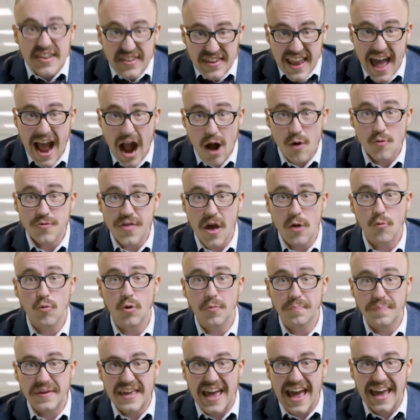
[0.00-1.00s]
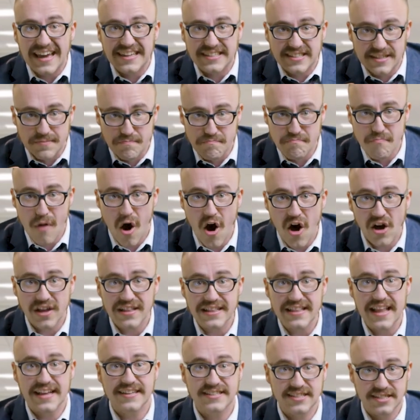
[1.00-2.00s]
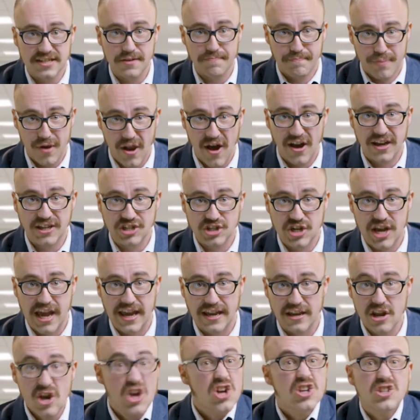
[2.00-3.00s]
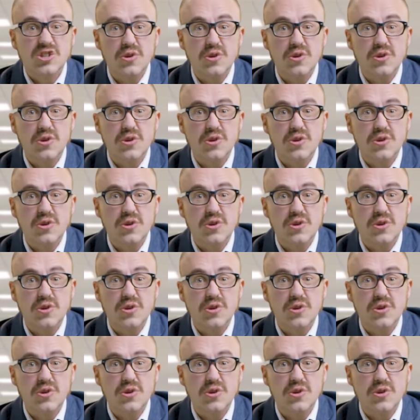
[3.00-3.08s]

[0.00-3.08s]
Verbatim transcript: Now there will be a demand-led supply chain,